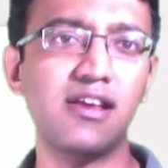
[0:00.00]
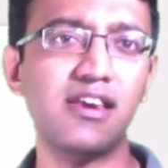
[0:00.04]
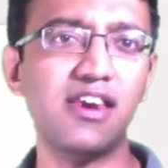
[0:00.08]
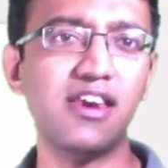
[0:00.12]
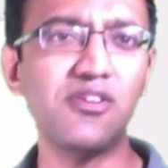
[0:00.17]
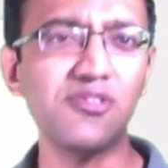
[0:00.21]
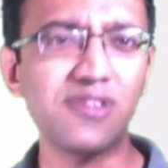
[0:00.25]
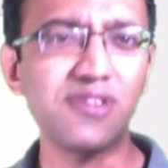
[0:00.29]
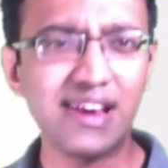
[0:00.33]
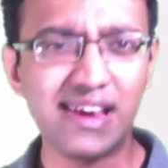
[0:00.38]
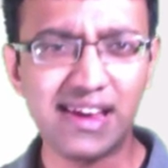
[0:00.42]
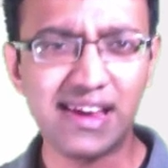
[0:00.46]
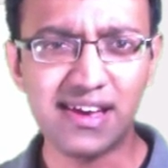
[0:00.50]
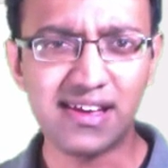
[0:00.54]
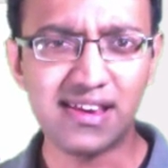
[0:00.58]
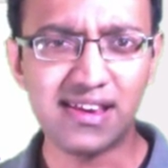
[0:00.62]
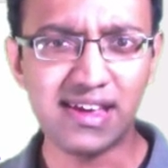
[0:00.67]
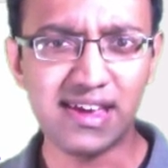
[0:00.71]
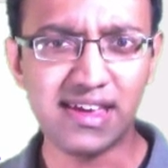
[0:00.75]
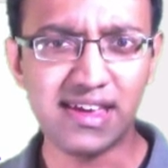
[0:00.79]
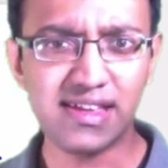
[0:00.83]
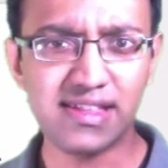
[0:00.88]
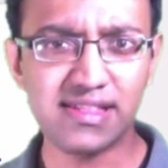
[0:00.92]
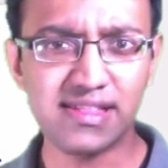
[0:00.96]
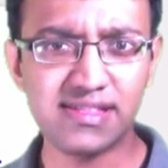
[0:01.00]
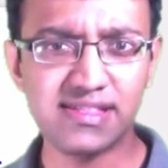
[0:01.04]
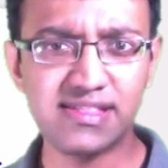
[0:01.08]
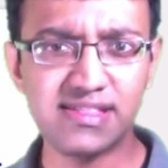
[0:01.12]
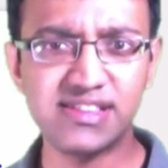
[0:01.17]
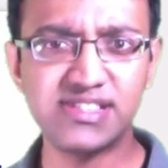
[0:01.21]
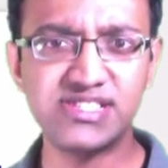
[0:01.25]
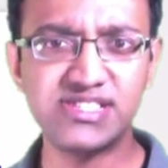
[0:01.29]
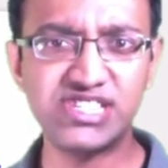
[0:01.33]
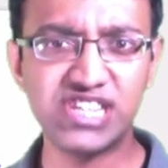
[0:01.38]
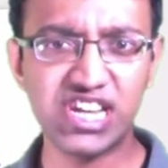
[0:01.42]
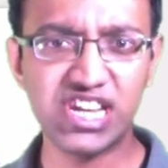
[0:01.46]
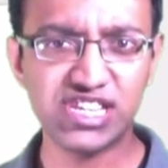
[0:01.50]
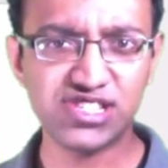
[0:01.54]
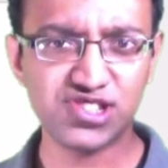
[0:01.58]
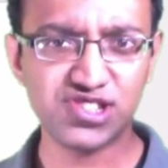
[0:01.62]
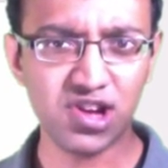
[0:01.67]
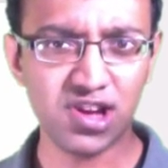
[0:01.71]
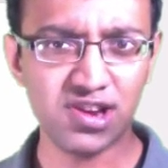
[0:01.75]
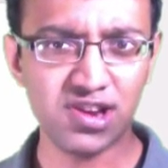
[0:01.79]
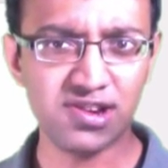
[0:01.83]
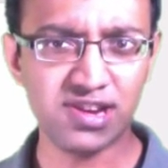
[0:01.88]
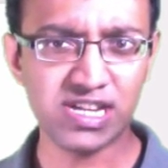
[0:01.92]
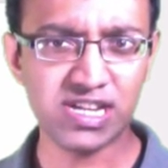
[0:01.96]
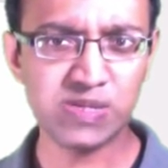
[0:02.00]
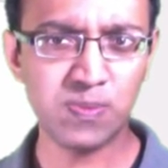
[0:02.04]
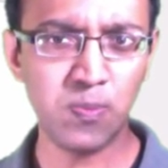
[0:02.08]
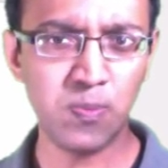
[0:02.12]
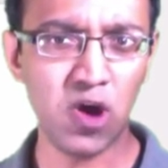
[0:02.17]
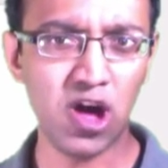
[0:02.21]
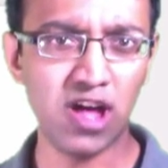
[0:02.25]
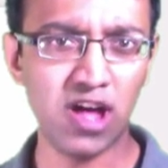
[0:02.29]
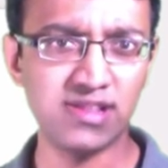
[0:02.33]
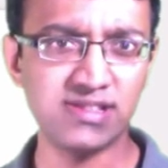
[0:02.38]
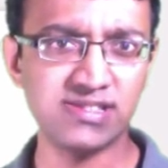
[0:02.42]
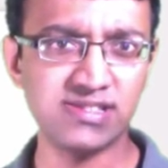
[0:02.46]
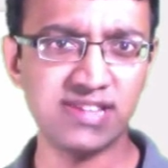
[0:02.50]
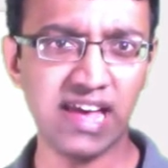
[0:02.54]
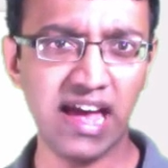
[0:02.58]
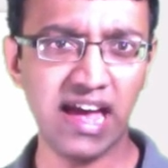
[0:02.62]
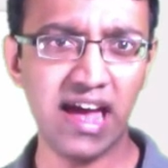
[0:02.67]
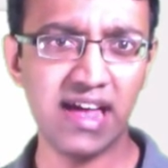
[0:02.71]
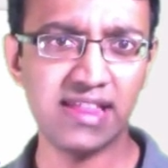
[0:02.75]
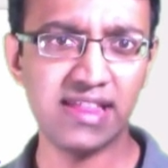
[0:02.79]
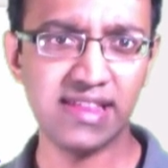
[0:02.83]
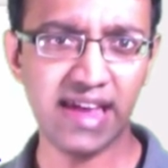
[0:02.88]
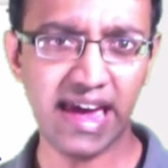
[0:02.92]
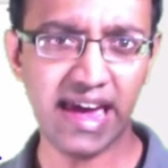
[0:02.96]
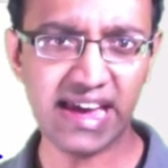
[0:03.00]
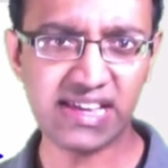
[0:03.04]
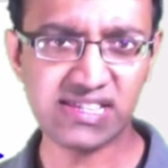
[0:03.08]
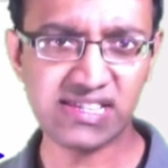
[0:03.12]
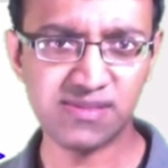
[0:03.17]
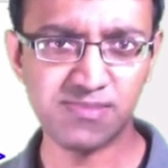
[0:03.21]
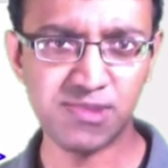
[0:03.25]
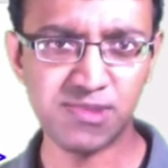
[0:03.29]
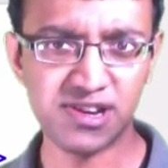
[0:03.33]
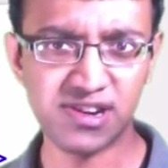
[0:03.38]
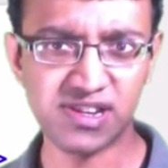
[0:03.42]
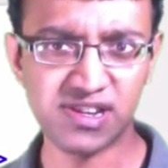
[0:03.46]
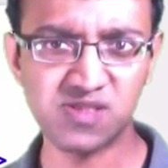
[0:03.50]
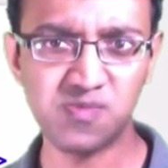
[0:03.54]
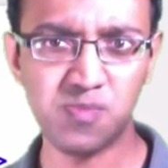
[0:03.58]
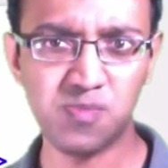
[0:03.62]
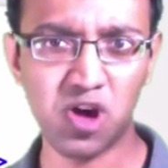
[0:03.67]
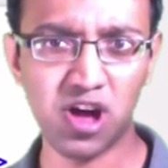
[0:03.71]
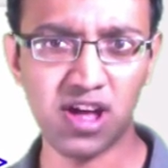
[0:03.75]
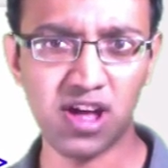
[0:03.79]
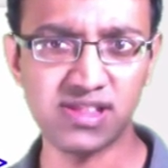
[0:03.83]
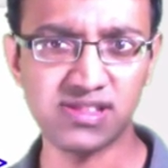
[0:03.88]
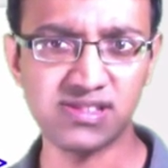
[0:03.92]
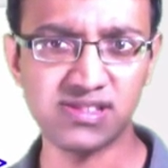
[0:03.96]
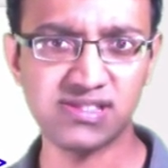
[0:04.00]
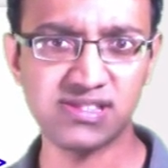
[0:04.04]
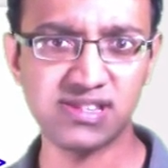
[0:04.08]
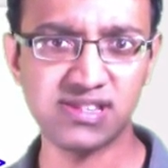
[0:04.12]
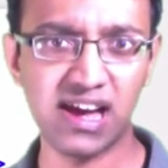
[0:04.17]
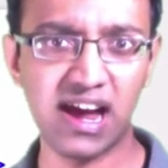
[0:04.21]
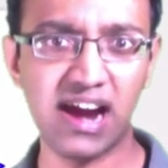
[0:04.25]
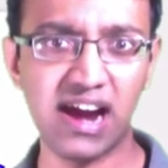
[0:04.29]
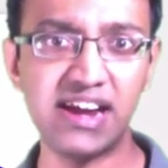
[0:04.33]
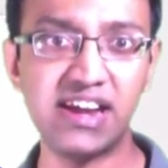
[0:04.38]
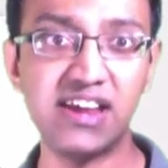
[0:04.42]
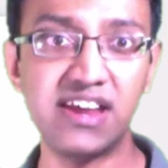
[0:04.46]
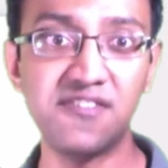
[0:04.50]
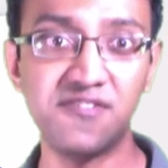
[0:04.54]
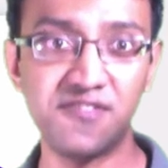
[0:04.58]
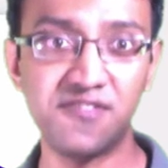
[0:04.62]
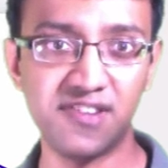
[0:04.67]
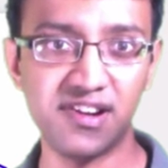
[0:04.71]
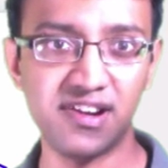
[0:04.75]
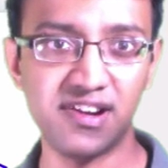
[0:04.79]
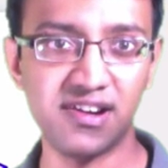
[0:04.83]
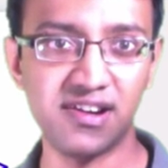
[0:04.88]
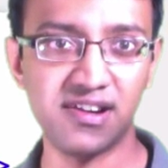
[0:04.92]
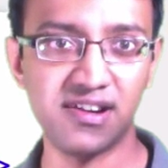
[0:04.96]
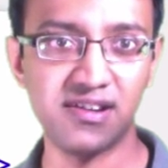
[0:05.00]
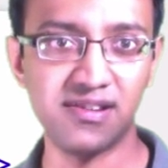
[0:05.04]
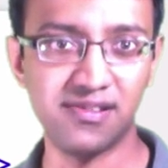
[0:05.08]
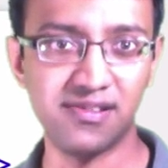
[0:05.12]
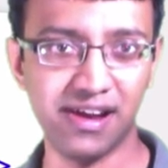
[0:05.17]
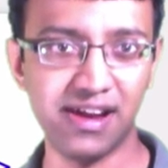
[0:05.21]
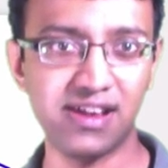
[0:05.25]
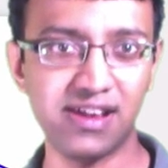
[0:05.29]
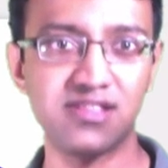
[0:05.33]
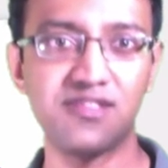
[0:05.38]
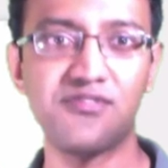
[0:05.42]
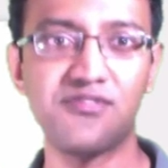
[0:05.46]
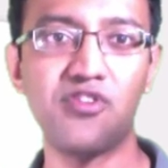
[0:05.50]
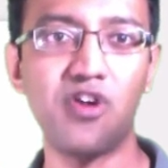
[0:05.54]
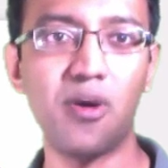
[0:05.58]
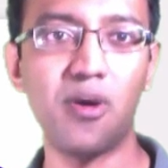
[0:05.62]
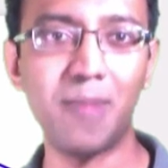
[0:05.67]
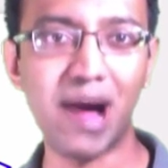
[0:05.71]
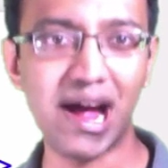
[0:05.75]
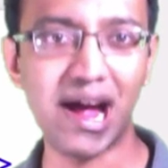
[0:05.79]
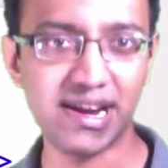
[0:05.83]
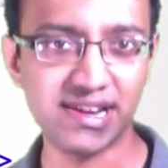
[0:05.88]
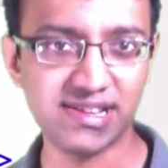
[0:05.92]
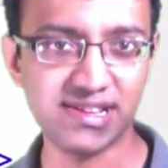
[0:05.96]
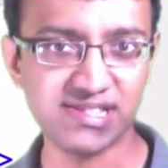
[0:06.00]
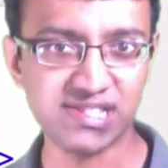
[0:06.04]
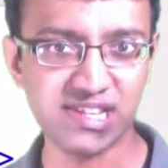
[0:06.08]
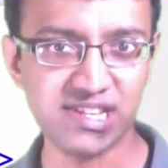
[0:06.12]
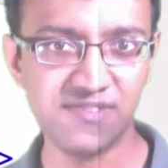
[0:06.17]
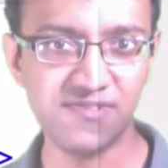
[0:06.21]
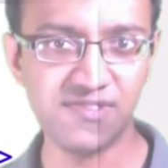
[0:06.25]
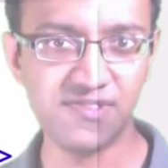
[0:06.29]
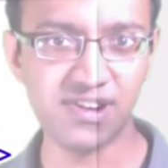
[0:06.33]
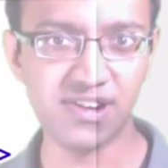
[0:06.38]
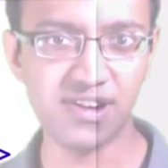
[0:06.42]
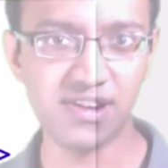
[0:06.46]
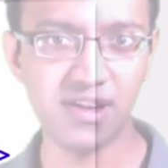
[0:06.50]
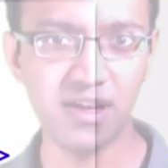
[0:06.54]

Now, clearly the JSON response and the XML response are different, right? The format is different,